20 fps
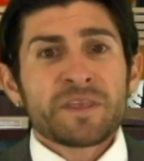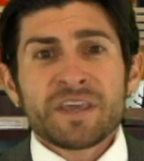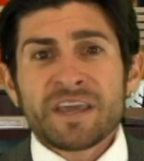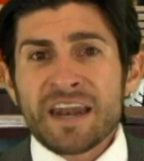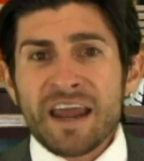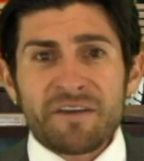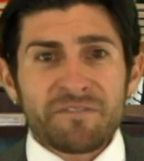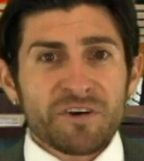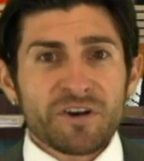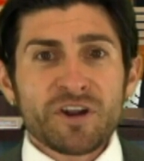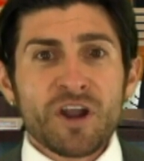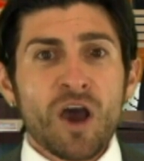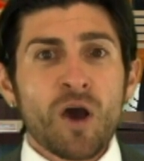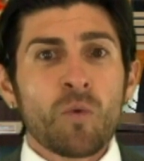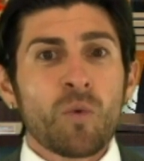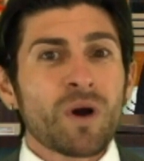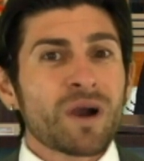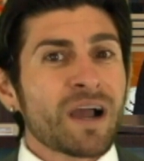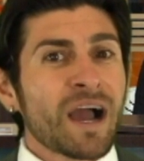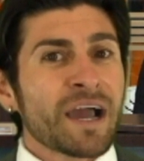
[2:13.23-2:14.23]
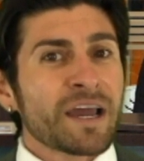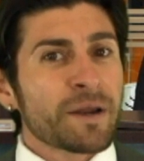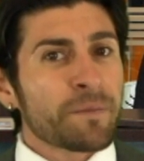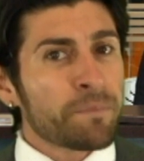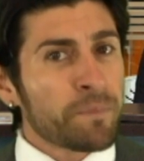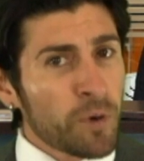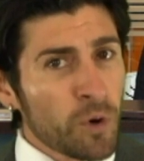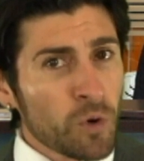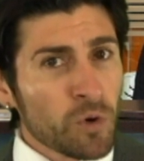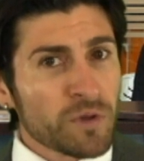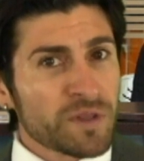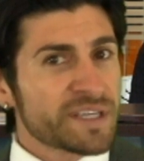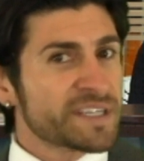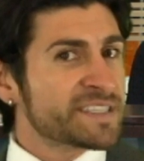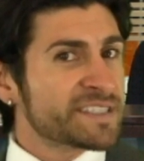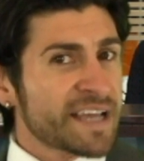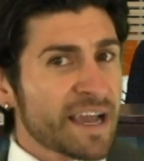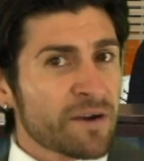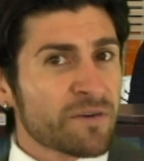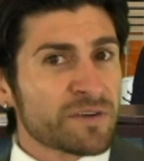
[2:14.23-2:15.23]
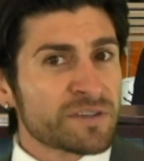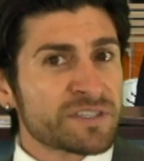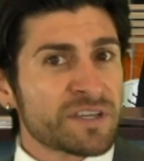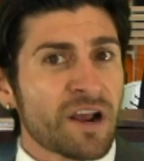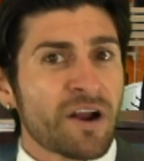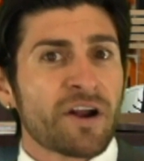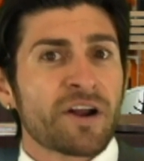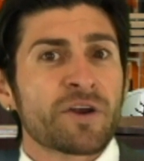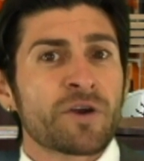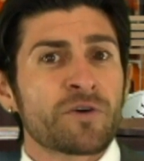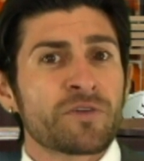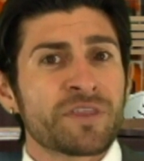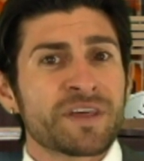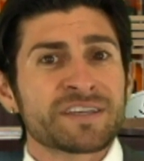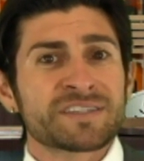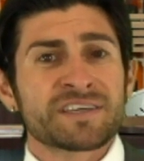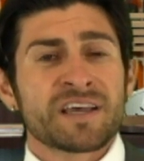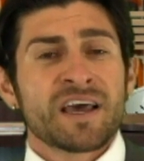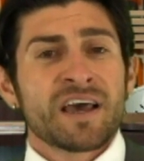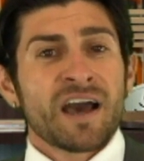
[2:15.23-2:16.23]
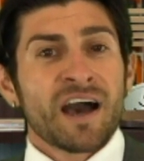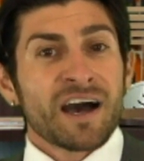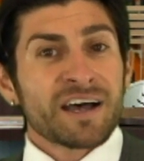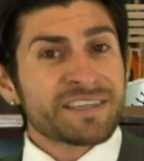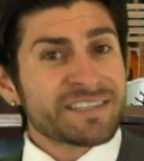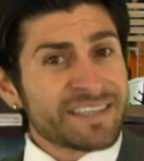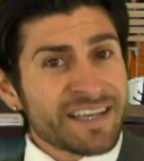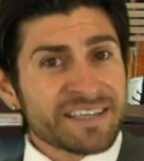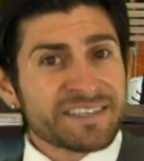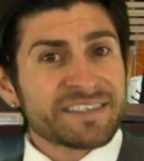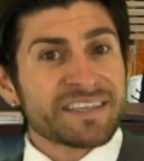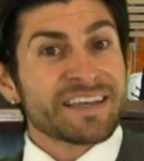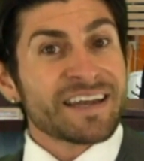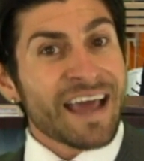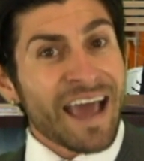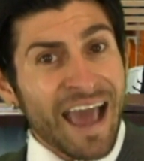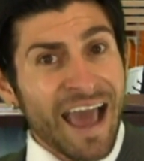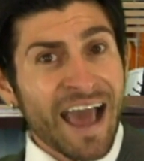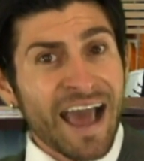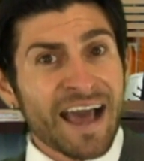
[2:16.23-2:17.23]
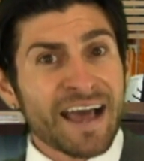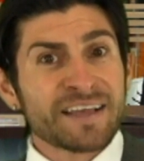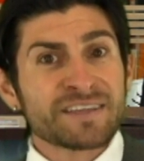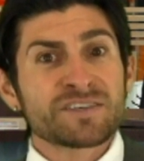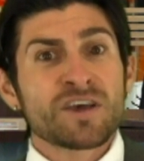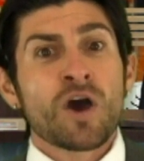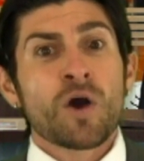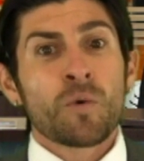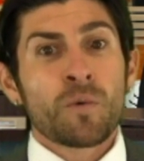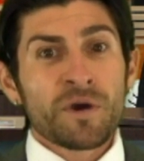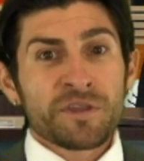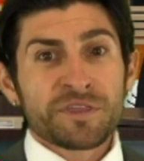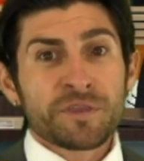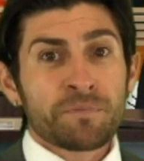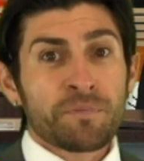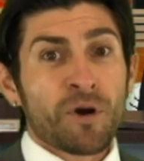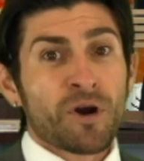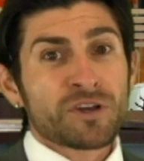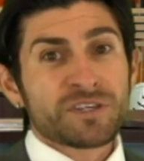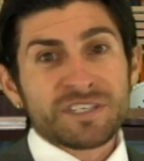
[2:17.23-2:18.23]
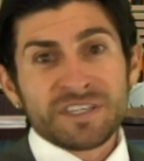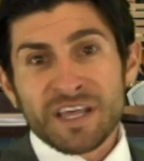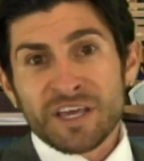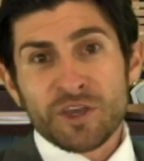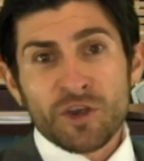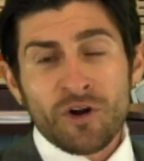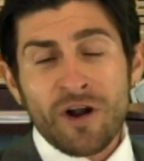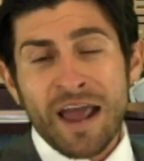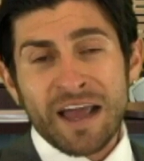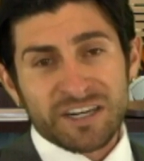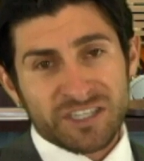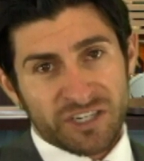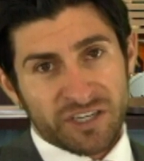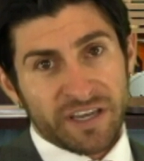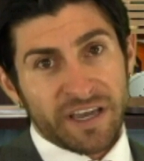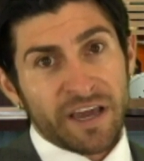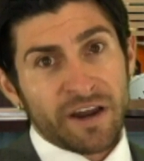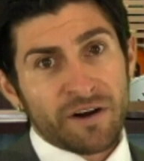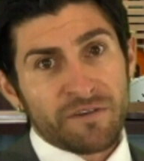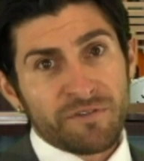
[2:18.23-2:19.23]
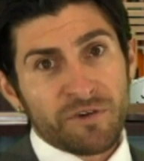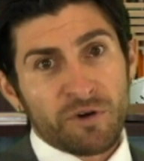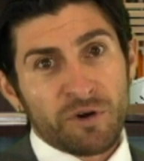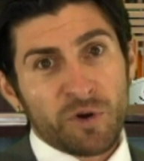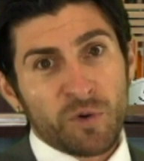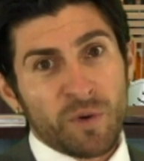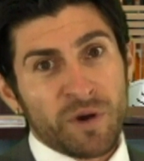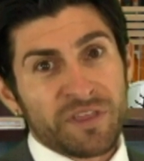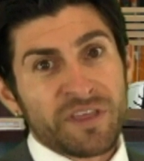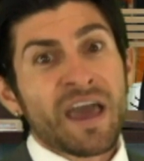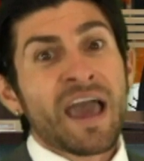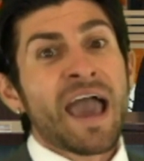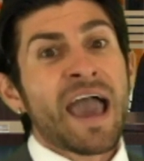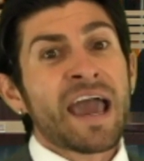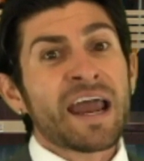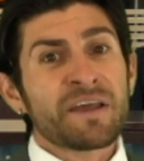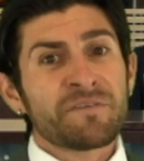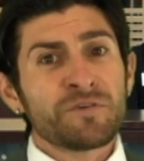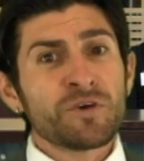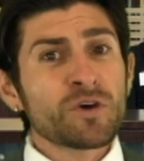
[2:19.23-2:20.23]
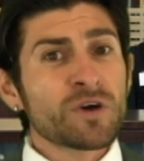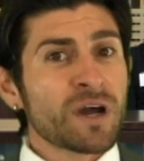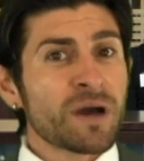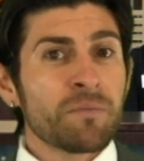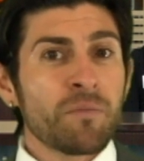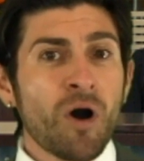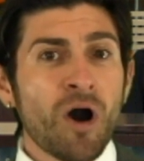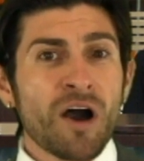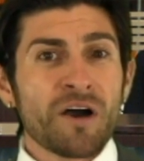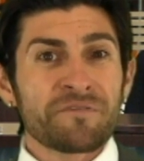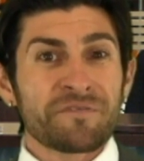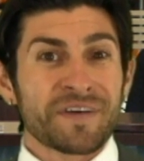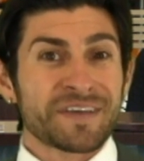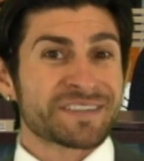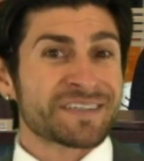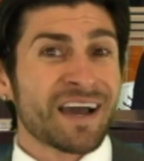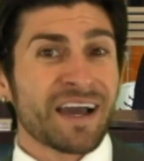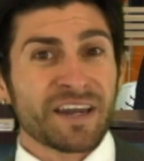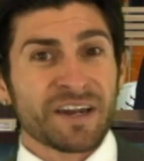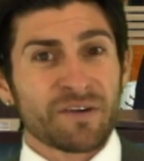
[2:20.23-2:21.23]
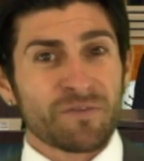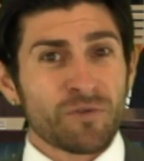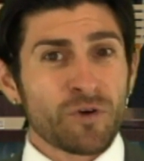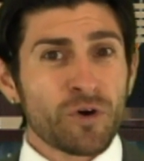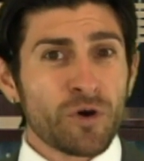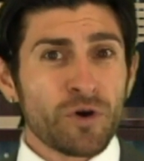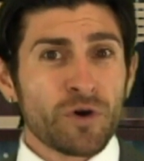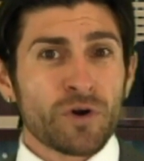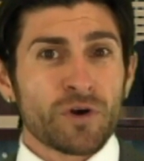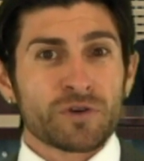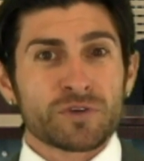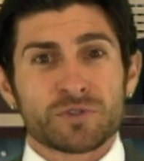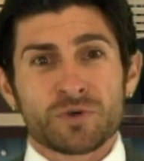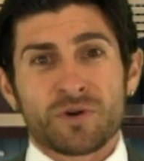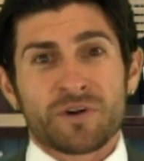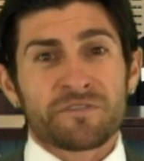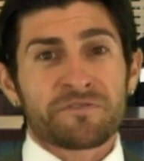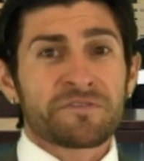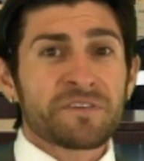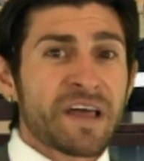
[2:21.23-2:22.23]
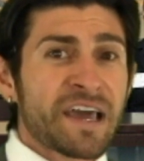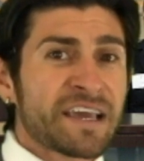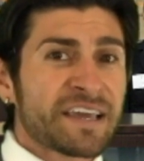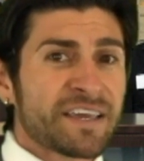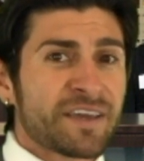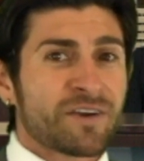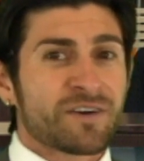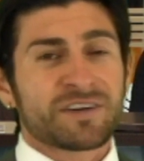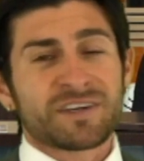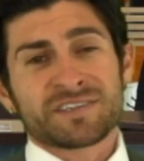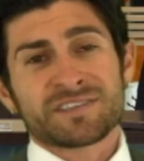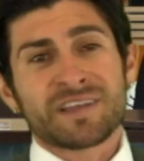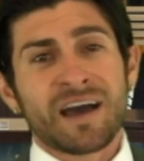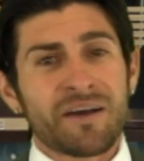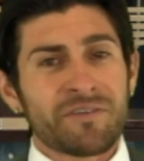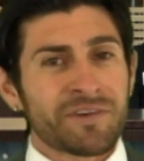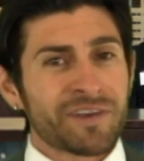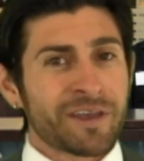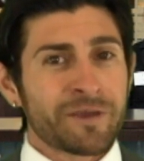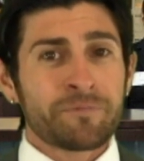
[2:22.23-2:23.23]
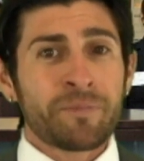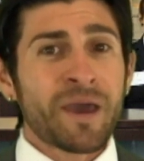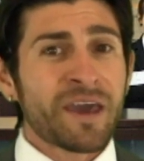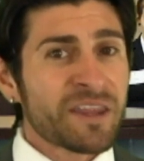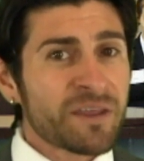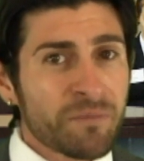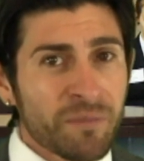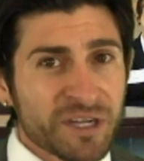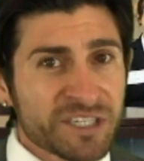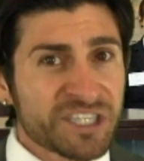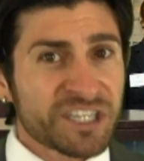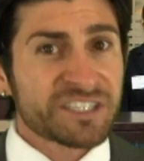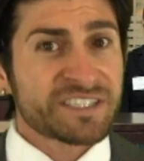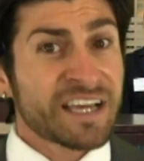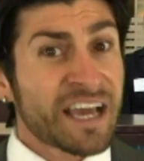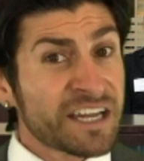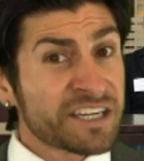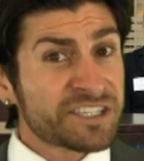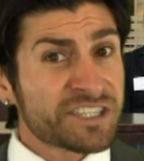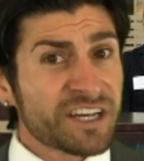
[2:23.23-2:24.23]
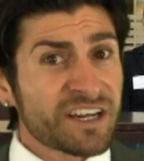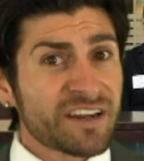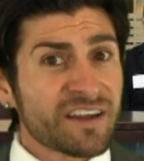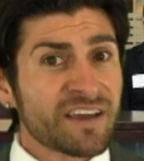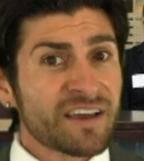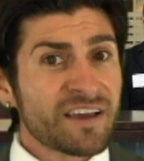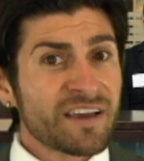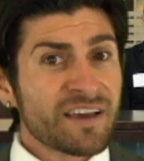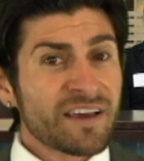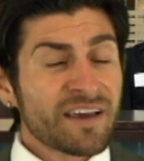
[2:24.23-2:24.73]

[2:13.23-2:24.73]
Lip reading: You never know what kind of pull the secretary or this assistant has with the person that you're actually interviewing with. And if you come off as kind of rude or sort of flaky or just not really pay them much attention,